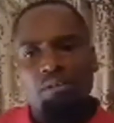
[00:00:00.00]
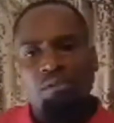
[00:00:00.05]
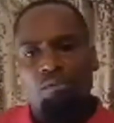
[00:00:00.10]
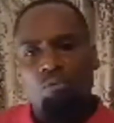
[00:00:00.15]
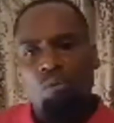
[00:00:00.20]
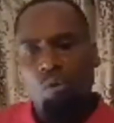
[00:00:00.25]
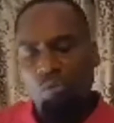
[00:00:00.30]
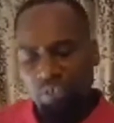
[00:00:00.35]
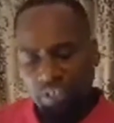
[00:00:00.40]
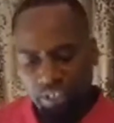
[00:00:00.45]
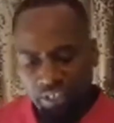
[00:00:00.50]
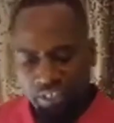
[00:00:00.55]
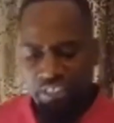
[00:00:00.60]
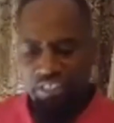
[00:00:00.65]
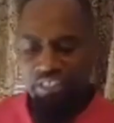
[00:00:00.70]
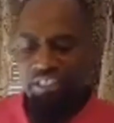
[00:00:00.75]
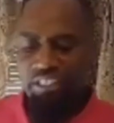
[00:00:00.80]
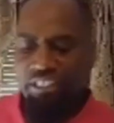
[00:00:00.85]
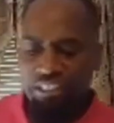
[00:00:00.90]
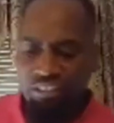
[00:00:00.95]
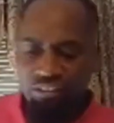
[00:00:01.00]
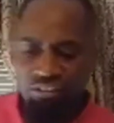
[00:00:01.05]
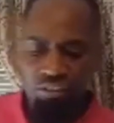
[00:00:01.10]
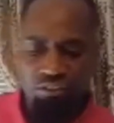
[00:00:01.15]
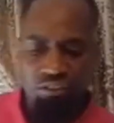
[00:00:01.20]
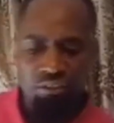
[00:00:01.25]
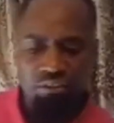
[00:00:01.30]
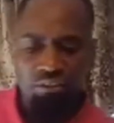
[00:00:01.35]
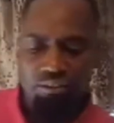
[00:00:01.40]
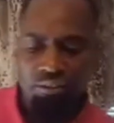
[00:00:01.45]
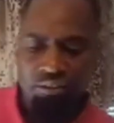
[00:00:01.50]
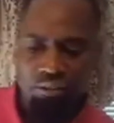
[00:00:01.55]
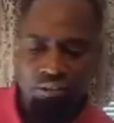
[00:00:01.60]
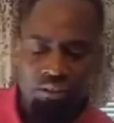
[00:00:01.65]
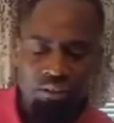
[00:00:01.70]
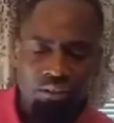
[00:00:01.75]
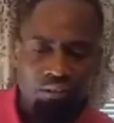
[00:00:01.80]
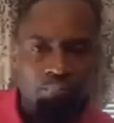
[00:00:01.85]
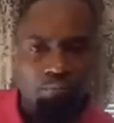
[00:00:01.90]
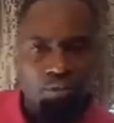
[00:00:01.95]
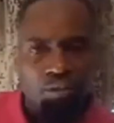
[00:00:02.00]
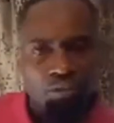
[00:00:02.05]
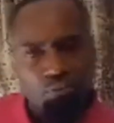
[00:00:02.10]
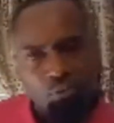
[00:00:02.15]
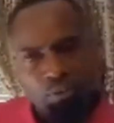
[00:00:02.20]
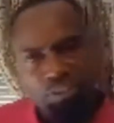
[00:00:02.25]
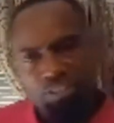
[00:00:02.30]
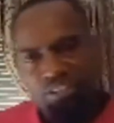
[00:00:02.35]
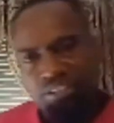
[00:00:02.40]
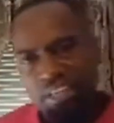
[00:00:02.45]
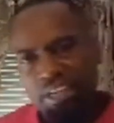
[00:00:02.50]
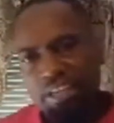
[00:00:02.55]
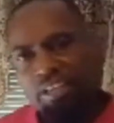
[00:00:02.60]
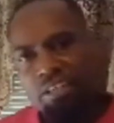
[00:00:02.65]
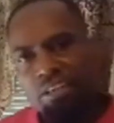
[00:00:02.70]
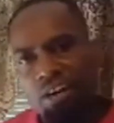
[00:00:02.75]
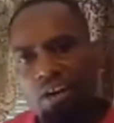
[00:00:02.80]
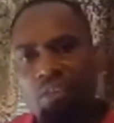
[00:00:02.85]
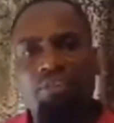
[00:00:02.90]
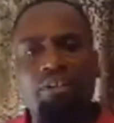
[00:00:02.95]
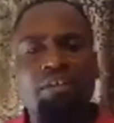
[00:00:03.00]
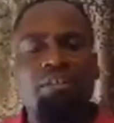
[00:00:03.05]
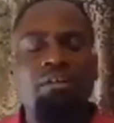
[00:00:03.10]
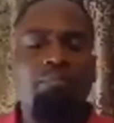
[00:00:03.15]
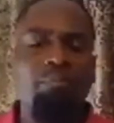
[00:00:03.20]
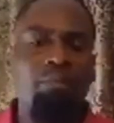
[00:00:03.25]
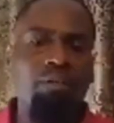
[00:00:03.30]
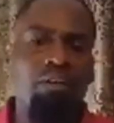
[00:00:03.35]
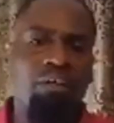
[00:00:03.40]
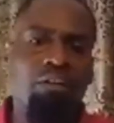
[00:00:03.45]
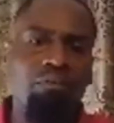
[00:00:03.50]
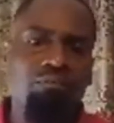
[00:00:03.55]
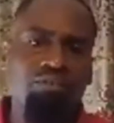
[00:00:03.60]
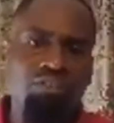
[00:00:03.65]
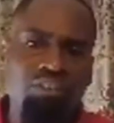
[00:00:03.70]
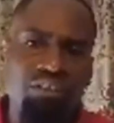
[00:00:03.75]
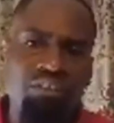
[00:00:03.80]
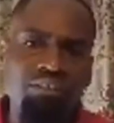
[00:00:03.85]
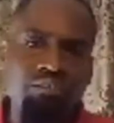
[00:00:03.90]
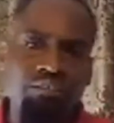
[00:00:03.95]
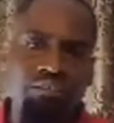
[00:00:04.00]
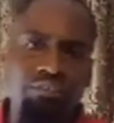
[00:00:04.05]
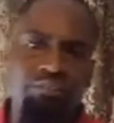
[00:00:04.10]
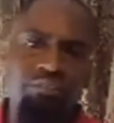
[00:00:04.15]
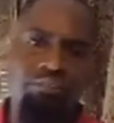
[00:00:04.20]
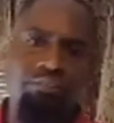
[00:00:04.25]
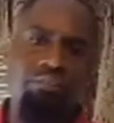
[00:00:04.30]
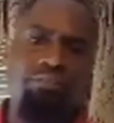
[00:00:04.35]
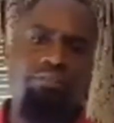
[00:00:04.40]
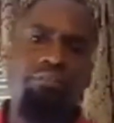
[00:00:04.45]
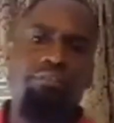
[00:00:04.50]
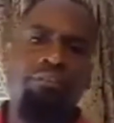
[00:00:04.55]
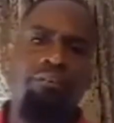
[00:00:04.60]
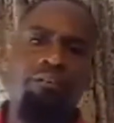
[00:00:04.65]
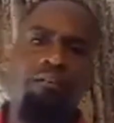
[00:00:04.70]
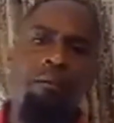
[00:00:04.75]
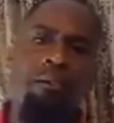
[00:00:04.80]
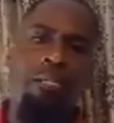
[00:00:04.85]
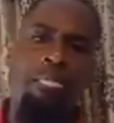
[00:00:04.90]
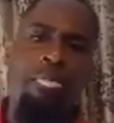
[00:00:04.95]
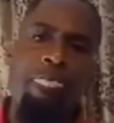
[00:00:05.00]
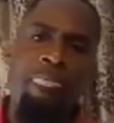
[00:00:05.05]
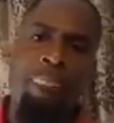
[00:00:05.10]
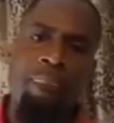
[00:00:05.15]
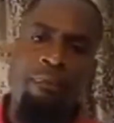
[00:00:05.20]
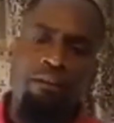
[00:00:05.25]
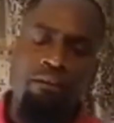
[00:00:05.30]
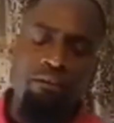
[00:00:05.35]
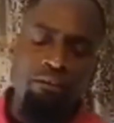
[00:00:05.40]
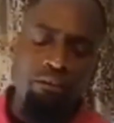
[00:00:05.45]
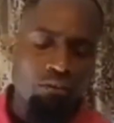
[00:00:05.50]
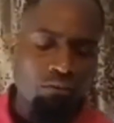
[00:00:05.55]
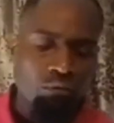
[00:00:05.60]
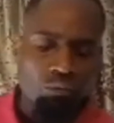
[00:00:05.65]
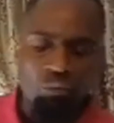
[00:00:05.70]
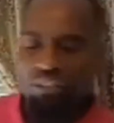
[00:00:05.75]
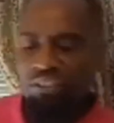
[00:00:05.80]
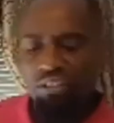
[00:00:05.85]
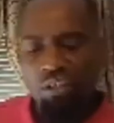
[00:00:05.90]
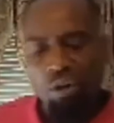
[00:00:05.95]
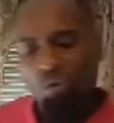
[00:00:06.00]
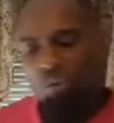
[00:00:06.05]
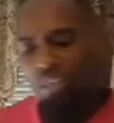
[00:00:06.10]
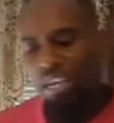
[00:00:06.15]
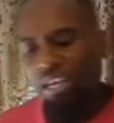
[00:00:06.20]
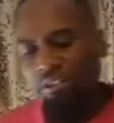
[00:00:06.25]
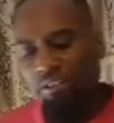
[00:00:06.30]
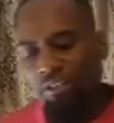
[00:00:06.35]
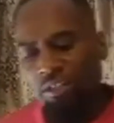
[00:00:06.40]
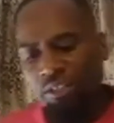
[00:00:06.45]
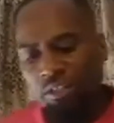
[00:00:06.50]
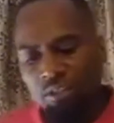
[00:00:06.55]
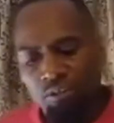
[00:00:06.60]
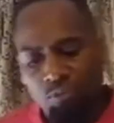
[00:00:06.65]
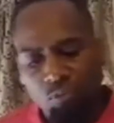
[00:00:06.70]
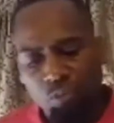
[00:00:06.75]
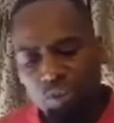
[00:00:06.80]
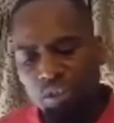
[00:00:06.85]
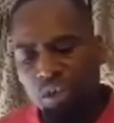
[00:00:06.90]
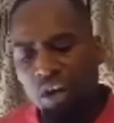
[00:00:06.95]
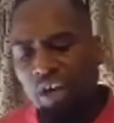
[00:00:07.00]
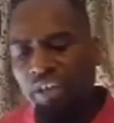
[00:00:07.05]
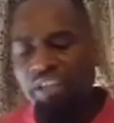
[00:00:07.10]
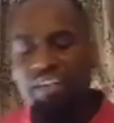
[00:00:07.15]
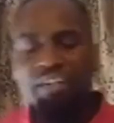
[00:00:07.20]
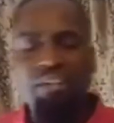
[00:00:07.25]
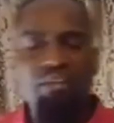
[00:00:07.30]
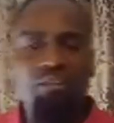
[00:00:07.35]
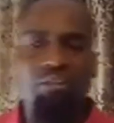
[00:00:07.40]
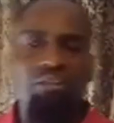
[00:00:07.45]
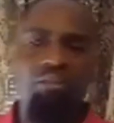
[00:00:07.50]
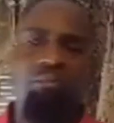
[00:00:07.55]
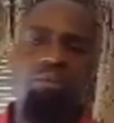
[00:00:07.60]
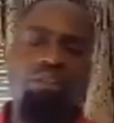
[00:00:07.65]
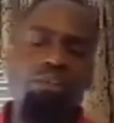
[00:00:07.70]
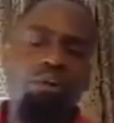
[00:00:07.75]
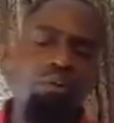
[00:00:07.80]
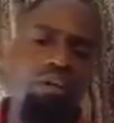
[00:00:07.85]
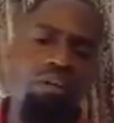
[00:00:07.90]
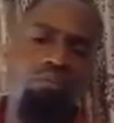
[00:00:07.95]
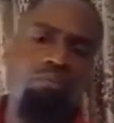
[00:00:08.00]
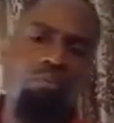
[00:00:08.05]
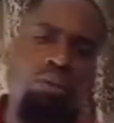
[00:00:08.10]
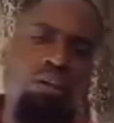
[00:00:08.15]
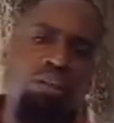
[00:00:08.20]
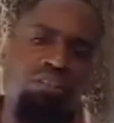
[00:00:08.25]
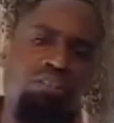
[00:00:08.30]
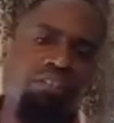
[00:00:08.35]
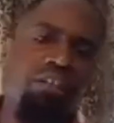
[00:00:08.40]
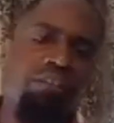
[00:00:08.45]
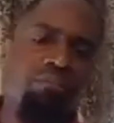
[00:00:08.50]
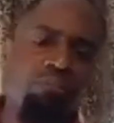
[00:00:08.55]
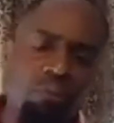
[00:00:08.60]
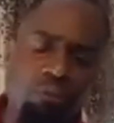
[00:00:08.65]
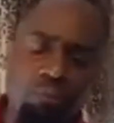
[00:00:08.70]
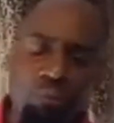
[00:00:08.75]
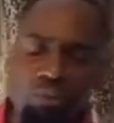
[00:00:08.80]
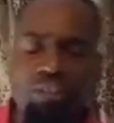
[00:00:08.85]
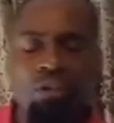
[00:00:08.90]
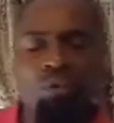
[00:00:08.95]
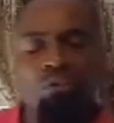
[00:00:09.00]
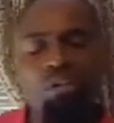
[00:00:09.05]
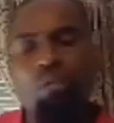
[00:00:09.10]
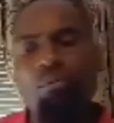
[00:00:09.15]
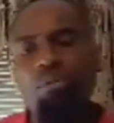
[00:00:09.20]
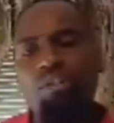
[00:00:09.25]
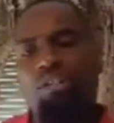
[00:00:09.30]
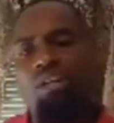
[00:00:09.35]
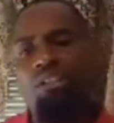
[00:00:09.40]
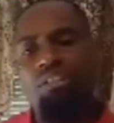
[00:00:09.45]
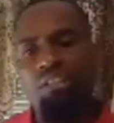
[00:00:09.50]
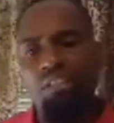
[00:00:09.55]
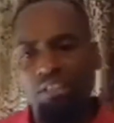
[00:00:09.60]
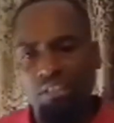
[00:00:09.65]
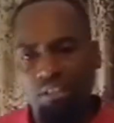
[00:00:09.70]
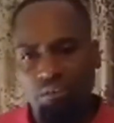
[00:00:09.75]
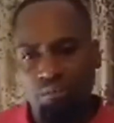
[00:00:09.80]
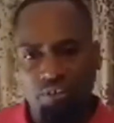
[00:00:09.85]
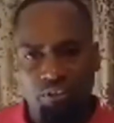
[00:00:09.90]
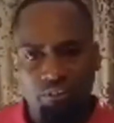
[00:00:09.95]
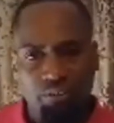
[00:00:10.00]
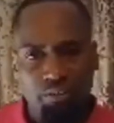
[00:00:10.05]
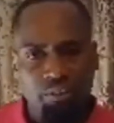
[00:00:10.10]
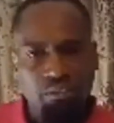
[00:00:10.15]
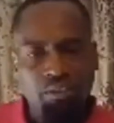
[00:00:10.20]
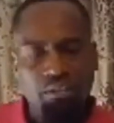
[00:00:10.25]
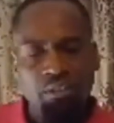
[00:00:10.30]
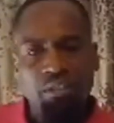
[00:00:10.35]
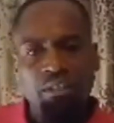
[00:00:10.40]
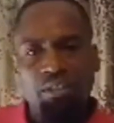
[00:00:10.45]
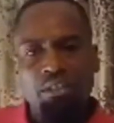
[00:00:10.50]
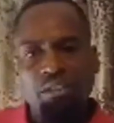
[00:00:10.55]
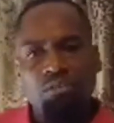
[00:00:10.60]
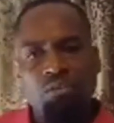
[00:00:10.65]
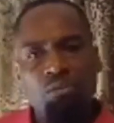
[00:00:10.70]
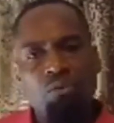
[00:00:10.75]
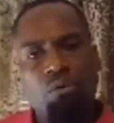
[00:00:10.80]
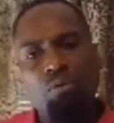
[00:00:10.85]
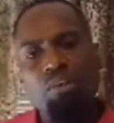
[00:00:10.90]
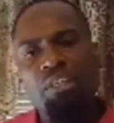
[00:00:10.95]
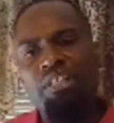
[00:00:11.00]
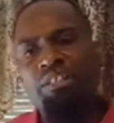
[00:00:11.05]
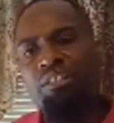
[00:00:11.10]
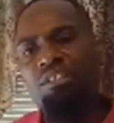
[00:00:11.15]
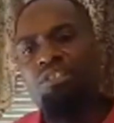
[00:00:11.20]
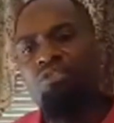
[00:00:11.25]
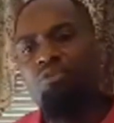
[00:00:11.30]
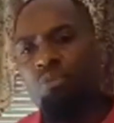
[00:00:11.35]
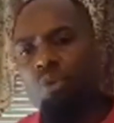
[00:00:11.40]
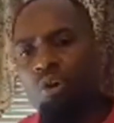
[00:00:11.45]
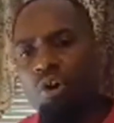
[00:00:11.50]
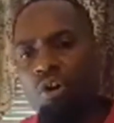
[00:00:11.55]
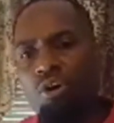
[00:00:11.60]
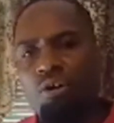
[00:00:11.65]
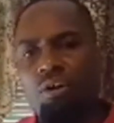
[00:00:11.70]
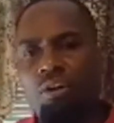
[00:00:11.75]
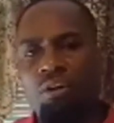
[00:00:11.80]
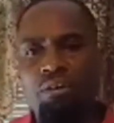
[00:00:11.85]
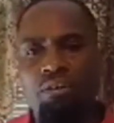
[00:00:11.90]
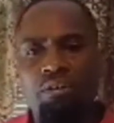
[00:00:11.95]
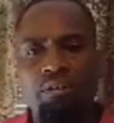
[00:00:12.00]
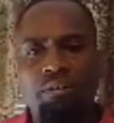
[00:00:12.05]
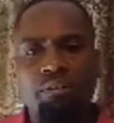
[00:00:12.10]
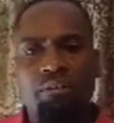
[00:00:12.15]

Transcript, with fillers: won't get any easier. But if we stay covered in the blood of Jesus, we know that we are healed. We know that we are set free. We know that we are delivered. So don't let this world